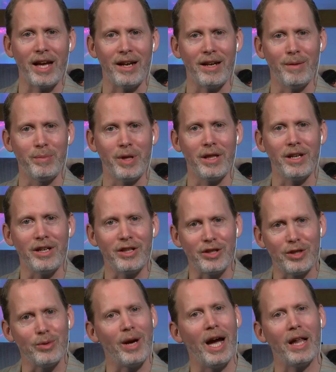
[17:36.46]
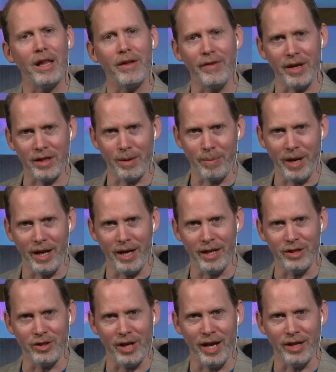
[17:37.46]
that ability to elevate the
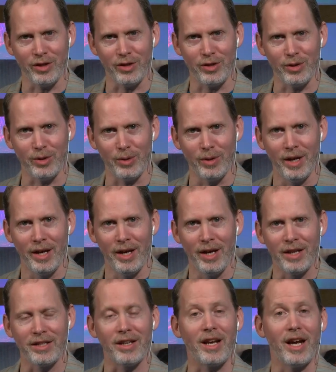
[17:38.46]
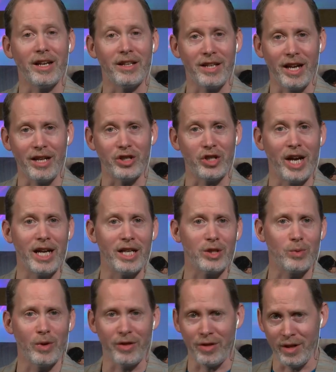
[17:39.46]
page and to to kind of take a
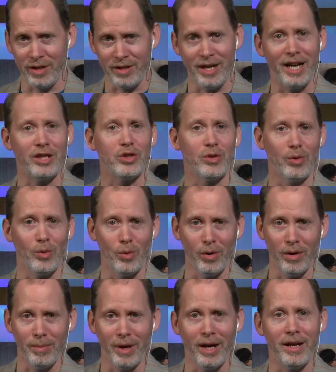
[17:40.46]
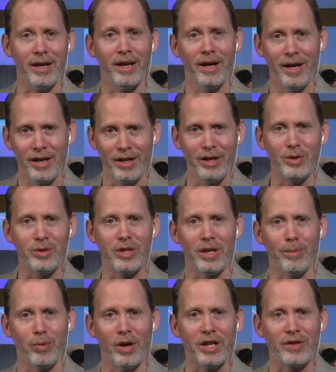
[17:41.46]
chance with a texture or by
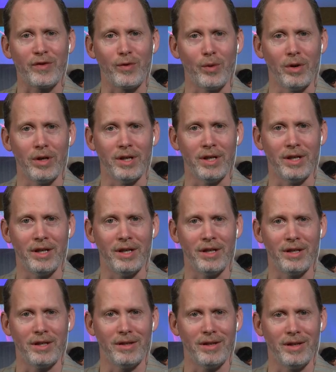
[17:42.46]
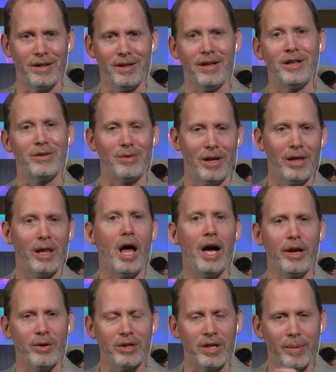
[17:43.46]
using a brush for a, a, a
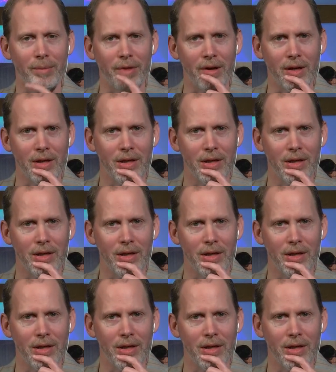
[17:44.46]
line or something?